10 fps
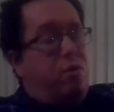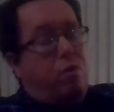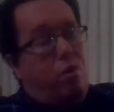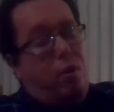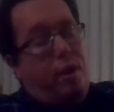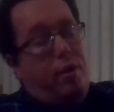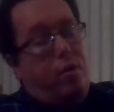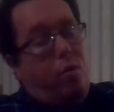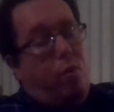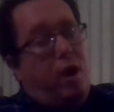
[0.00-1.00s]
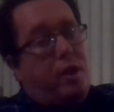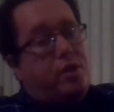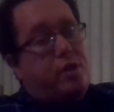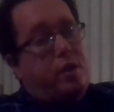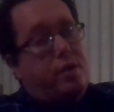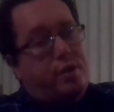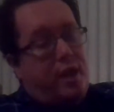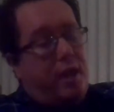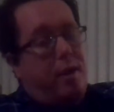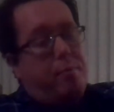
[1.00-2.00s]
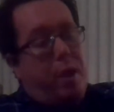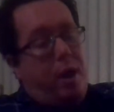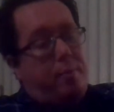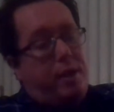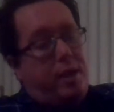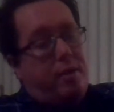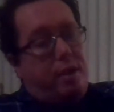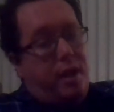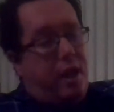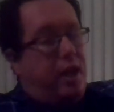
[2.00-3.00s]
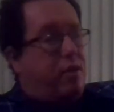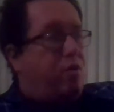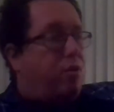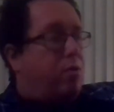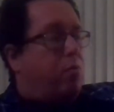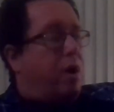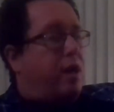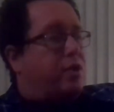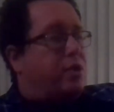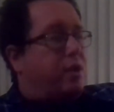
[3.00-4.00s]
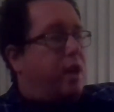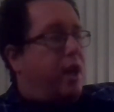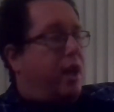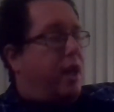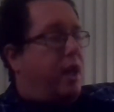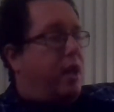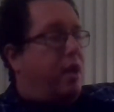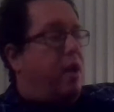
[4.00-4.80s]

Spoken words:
could watch a stand-up comedy today. You could watch a